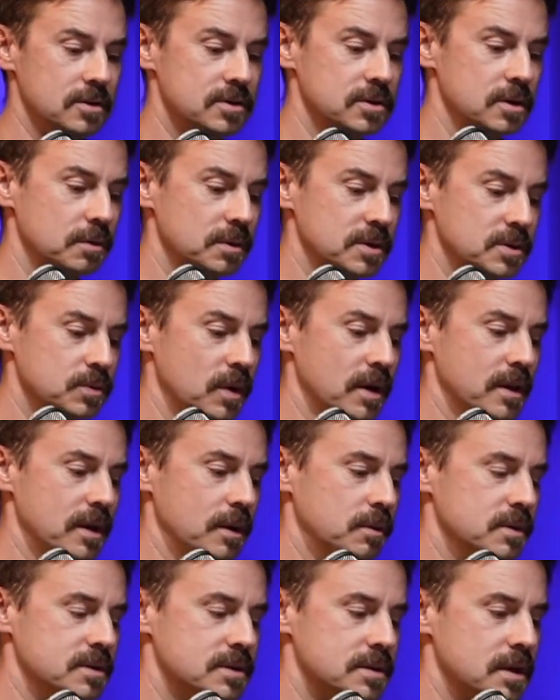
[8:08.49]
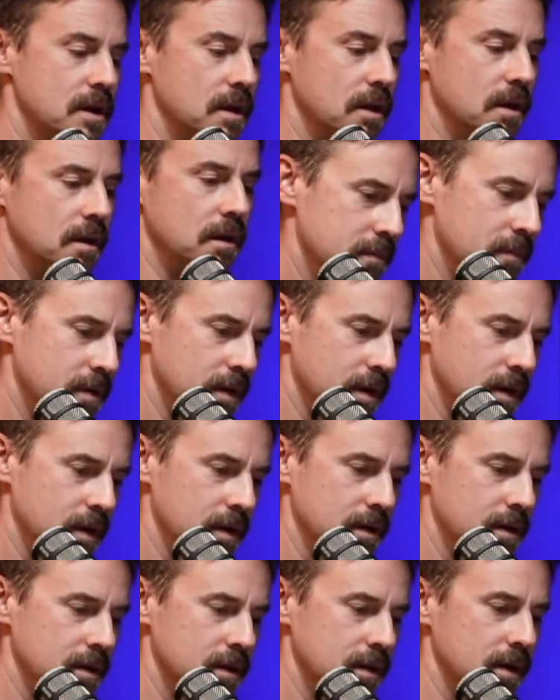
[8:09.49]
no reason why they would sell
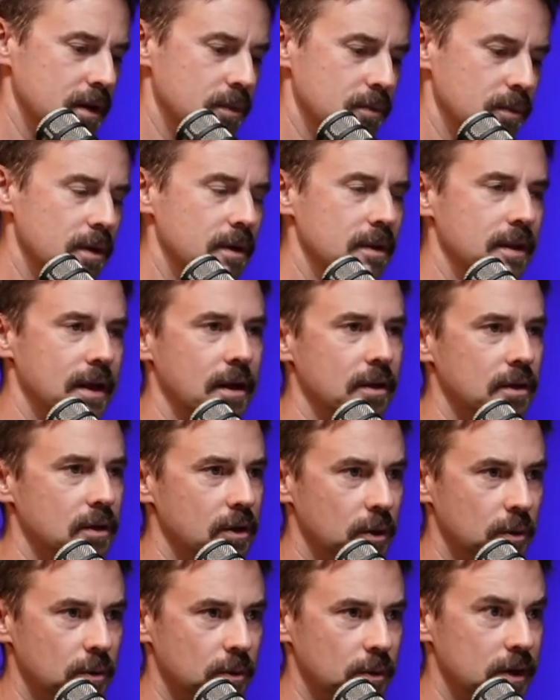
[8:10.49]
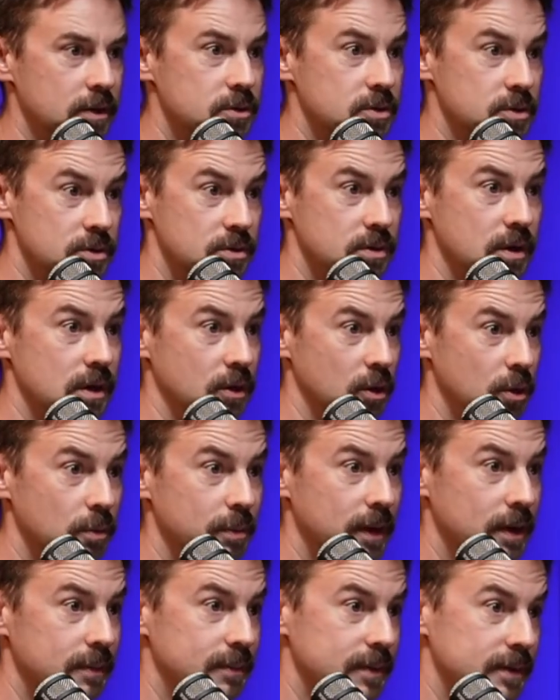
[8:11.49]
and get rid of that low interest rate, low payment.